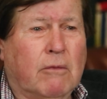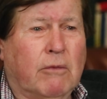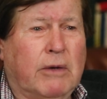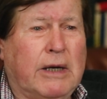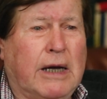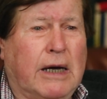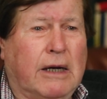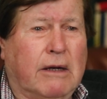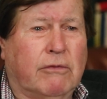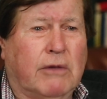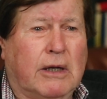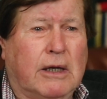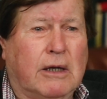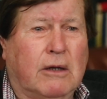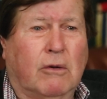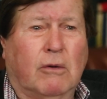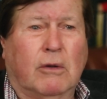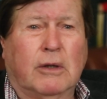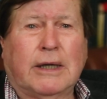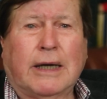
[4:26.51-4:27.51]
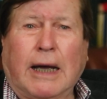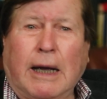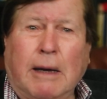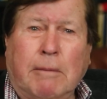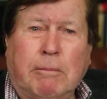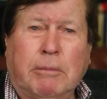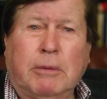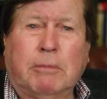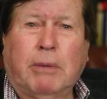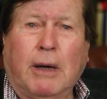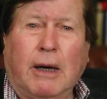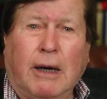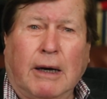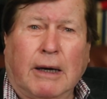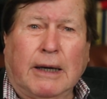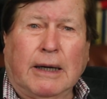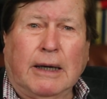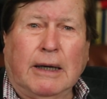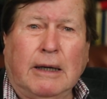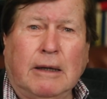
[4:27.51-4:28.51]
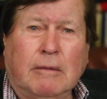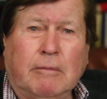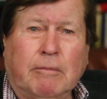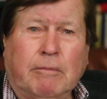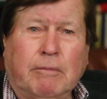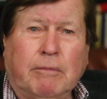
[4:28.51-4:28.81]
We had a thing called camp pie,